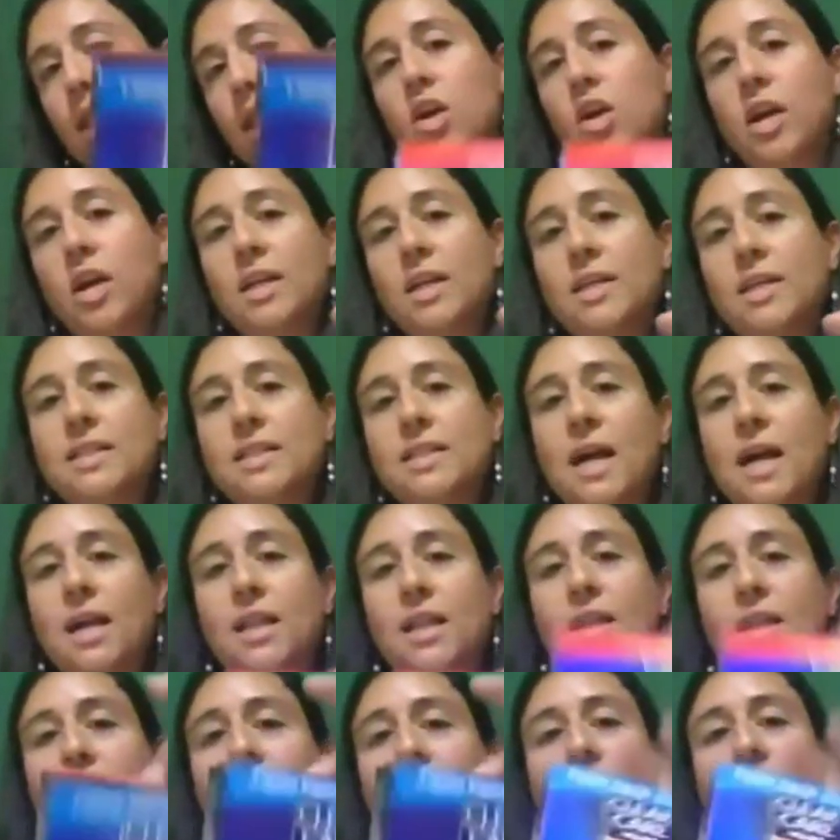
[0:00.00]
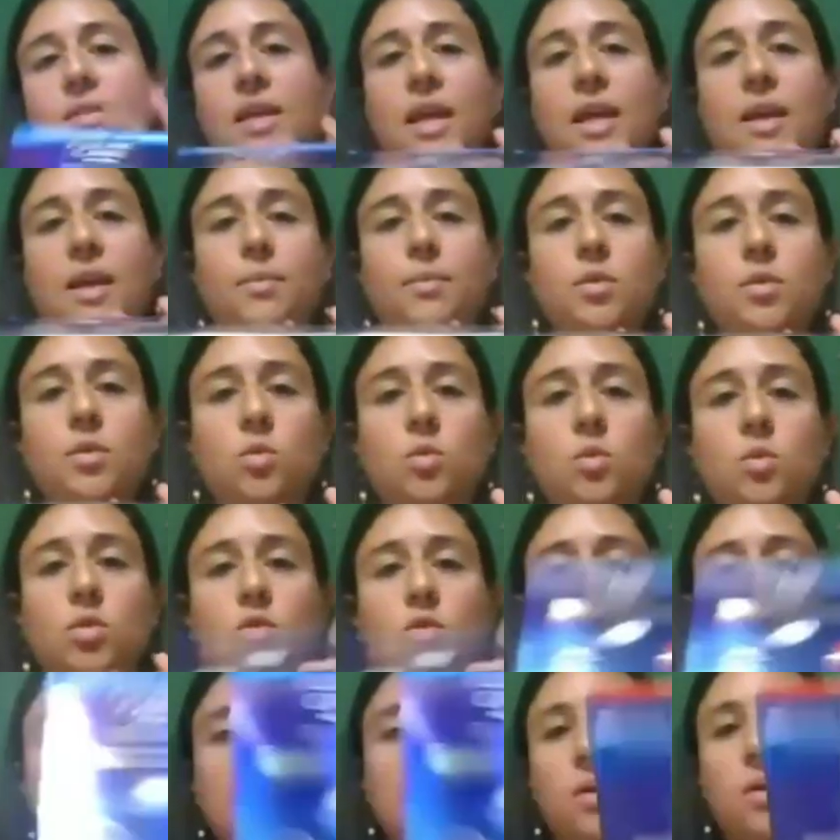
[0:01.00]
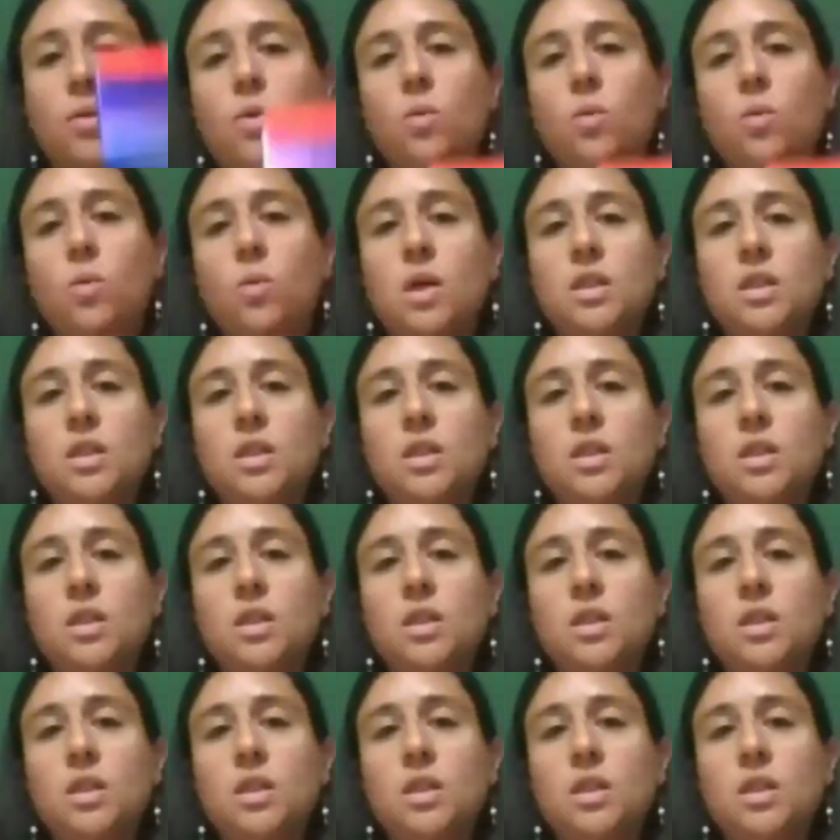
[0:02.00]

They are exactly the same, so we'll do that